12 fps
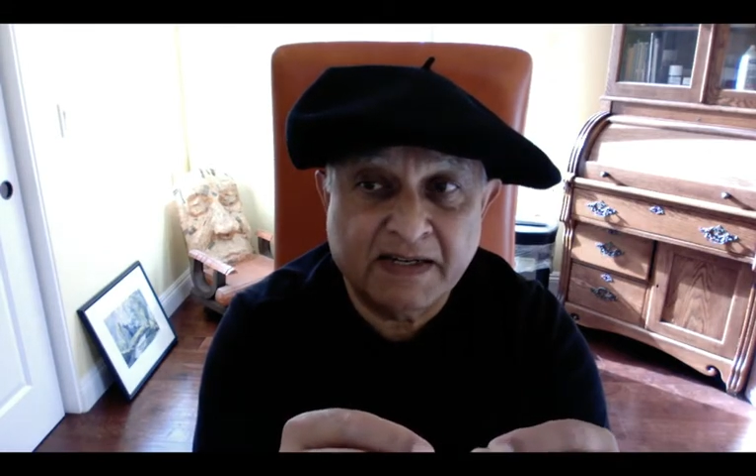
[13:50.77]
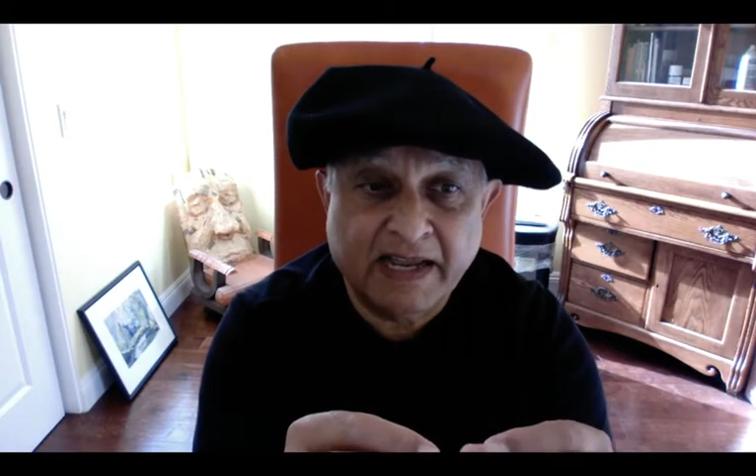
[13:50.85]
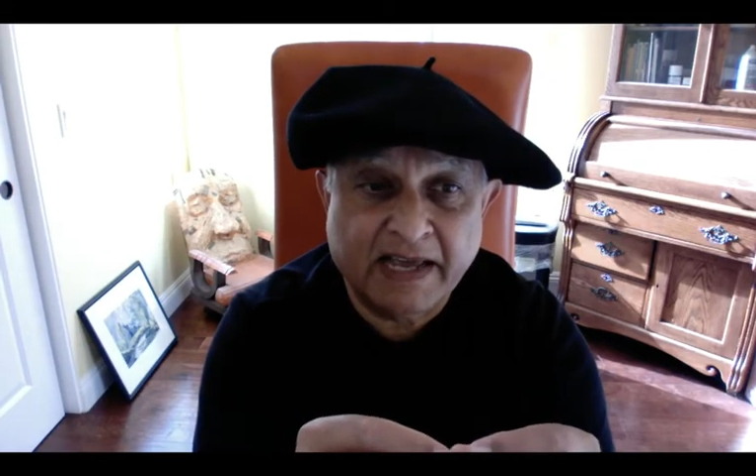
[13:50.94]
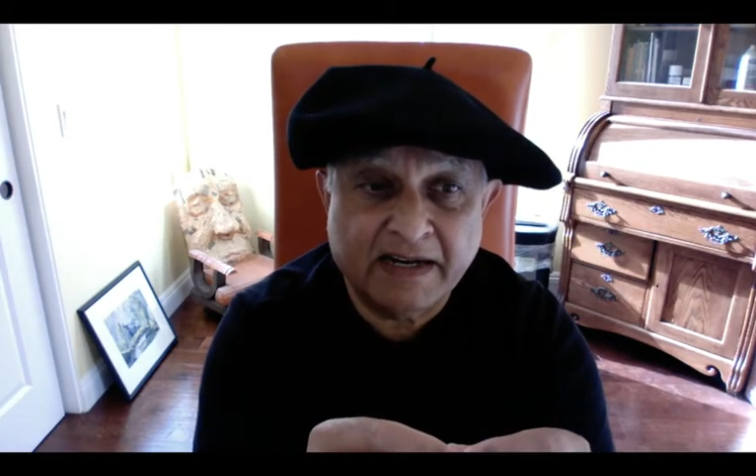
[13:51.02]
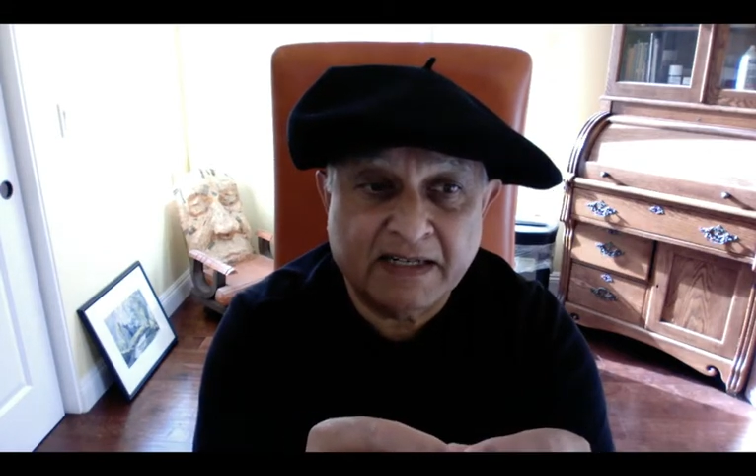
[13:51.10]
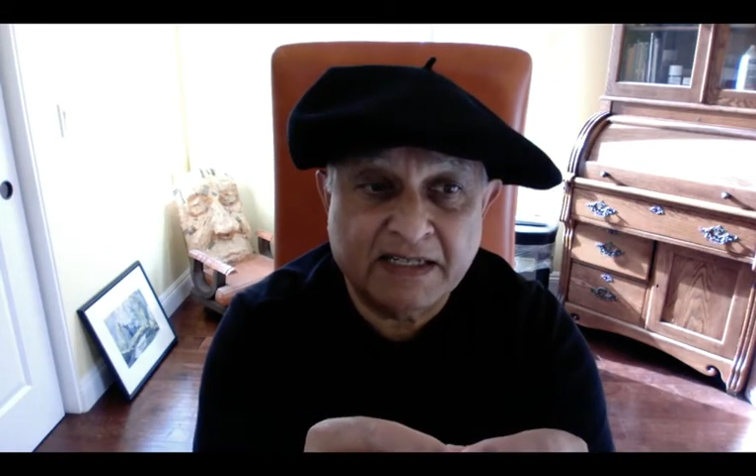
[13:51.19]

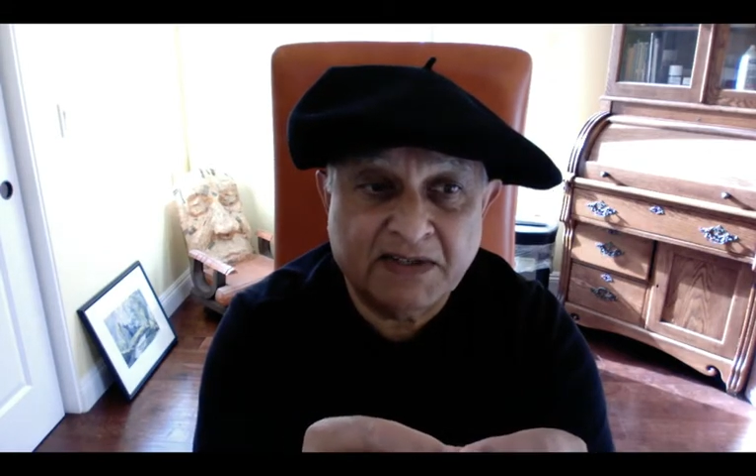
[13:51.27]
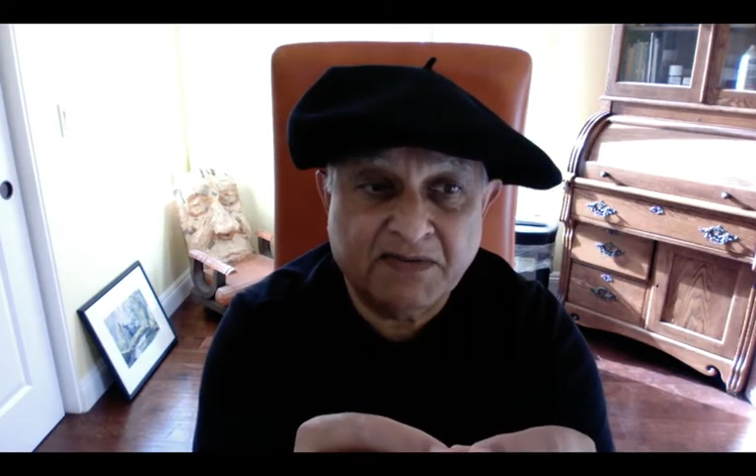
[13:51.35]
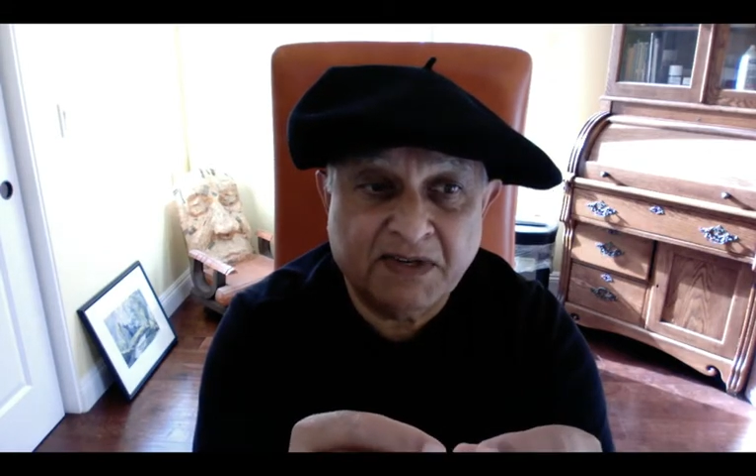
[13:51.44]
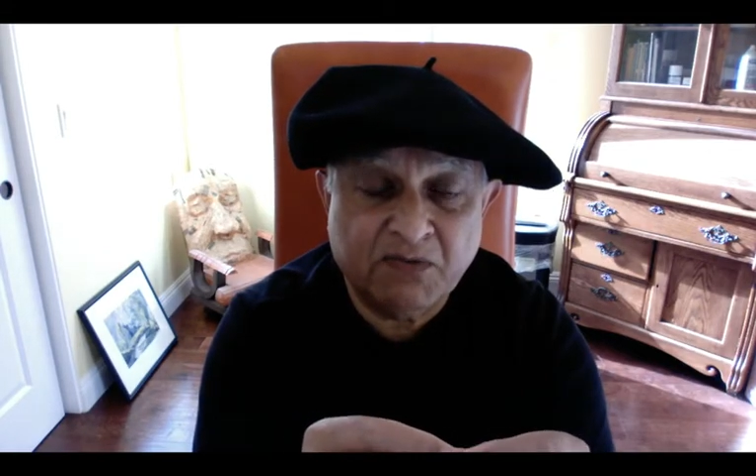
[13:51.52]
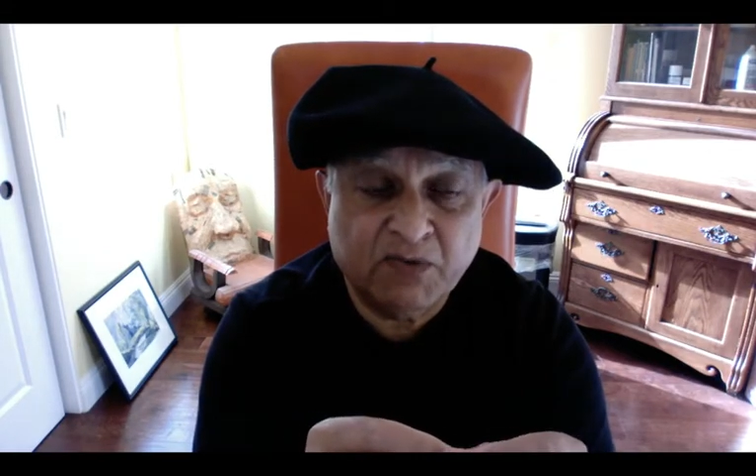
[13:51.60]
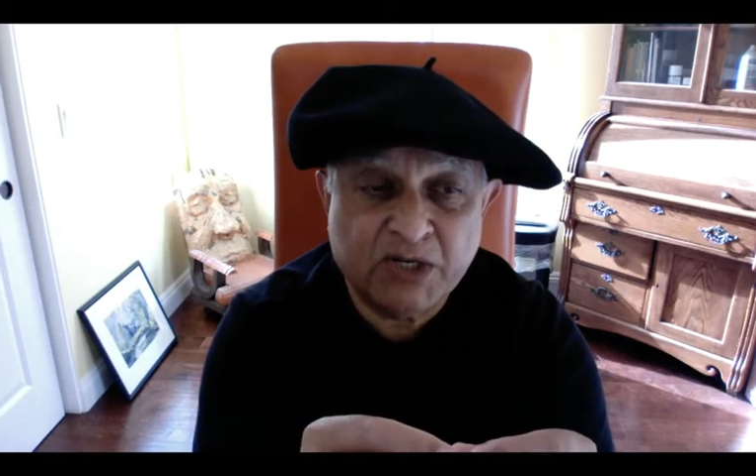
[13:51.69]
narrative
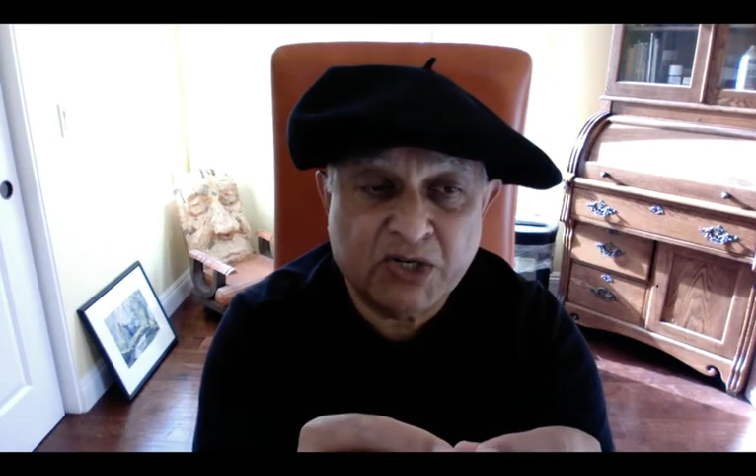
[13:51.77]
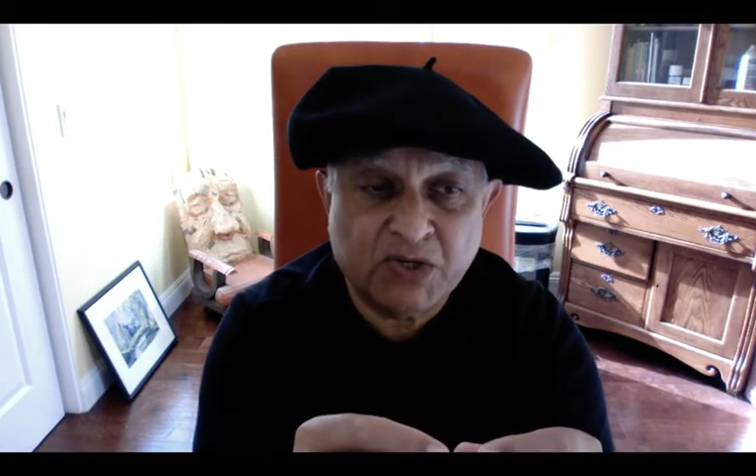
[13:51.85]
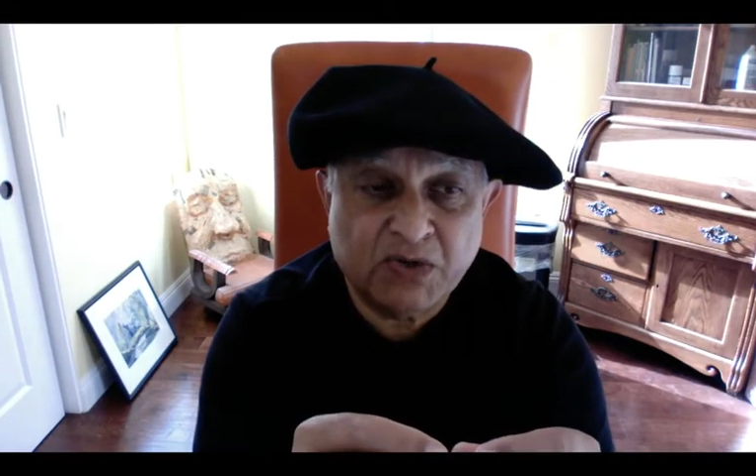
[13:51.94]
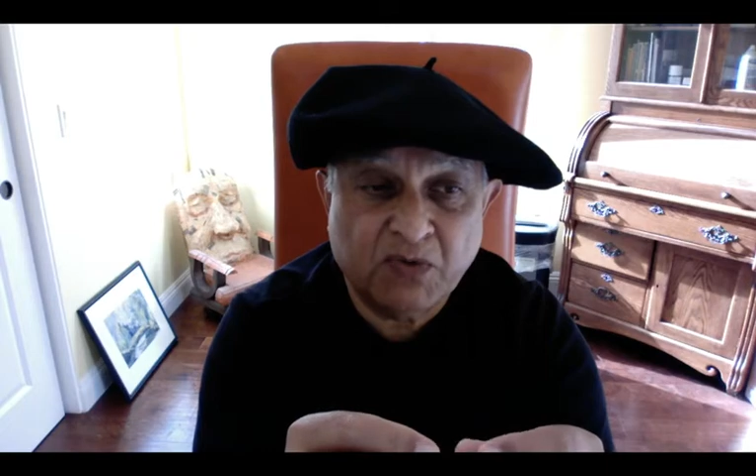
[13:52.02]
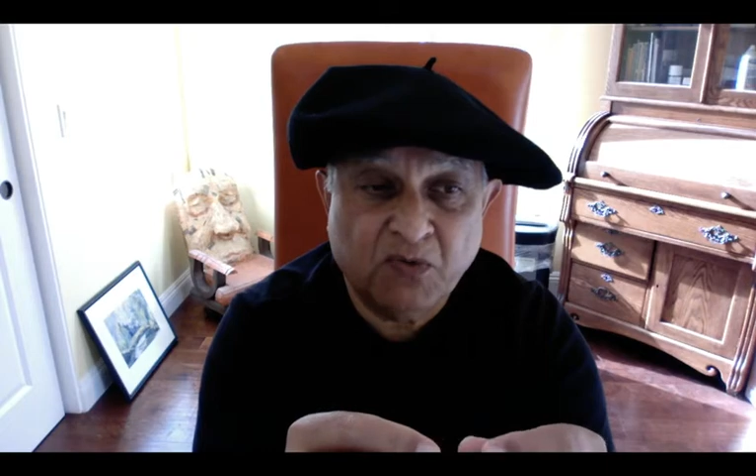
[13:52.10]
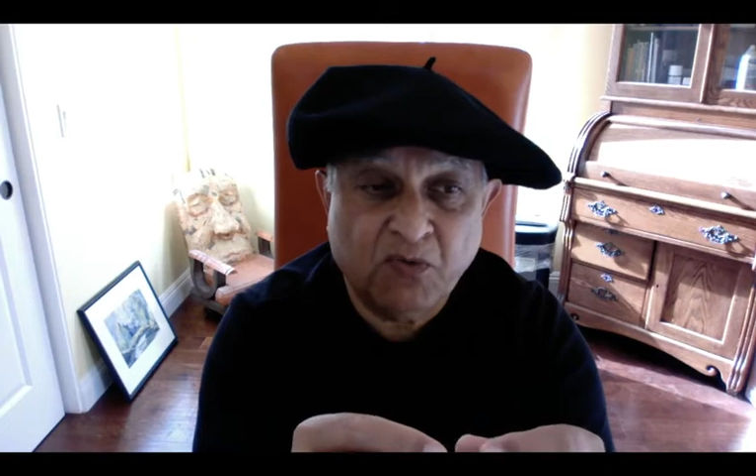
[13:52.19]
in
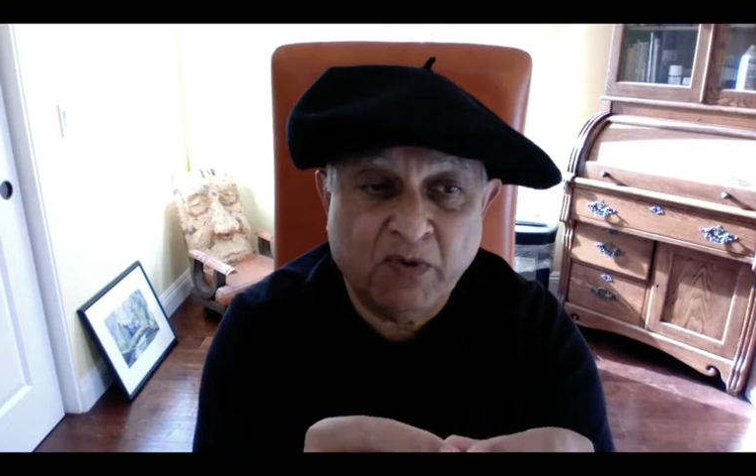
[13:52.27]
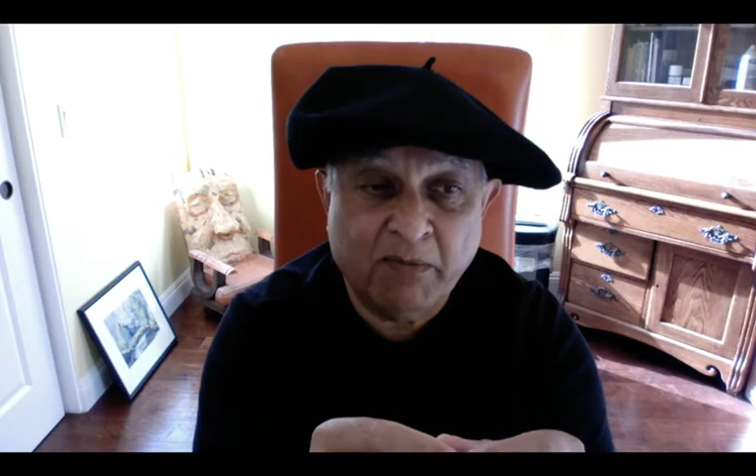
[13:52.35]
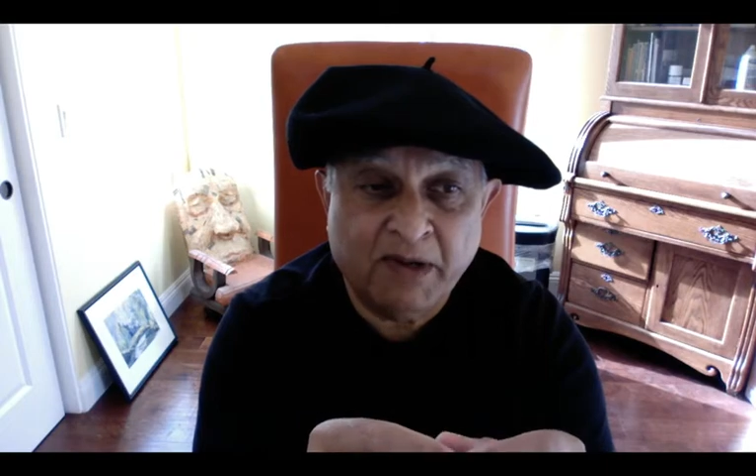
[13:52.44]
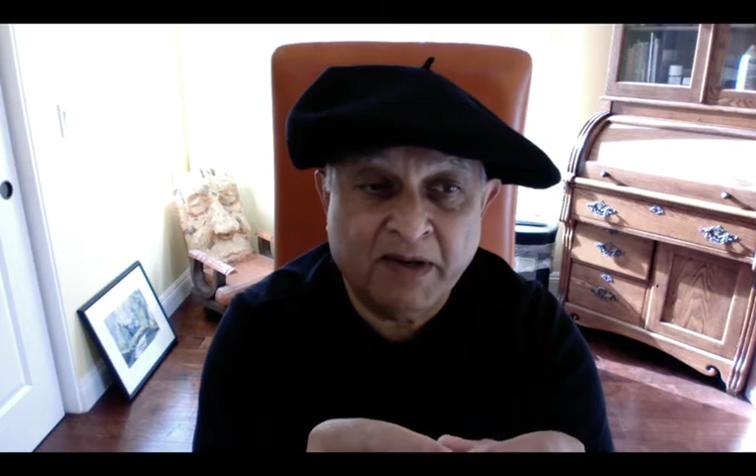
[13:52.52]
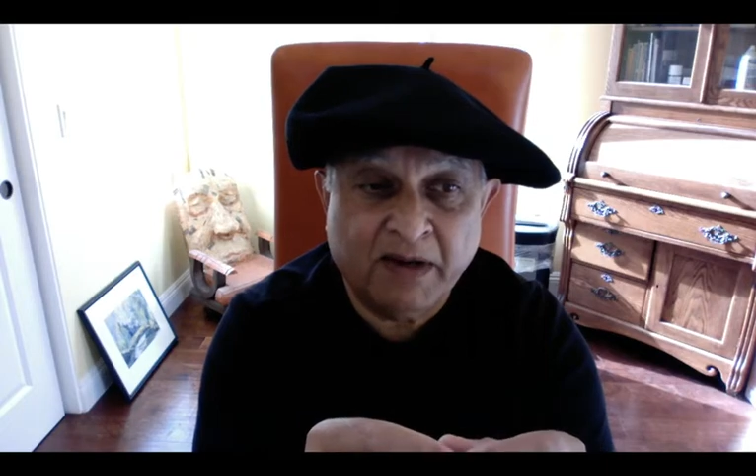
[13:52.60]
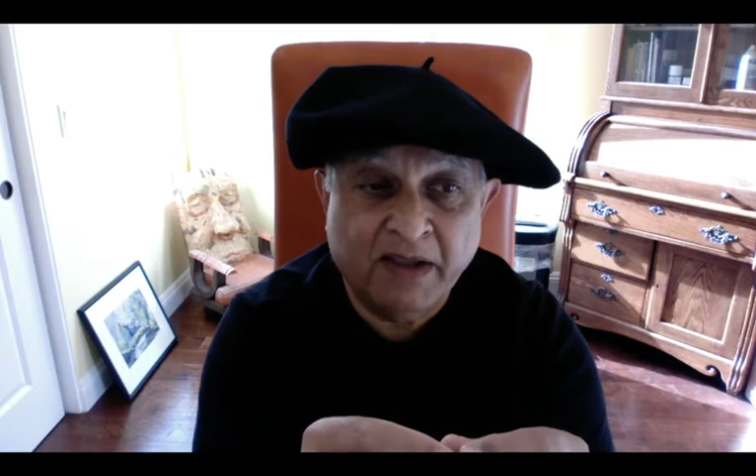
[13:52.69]
which women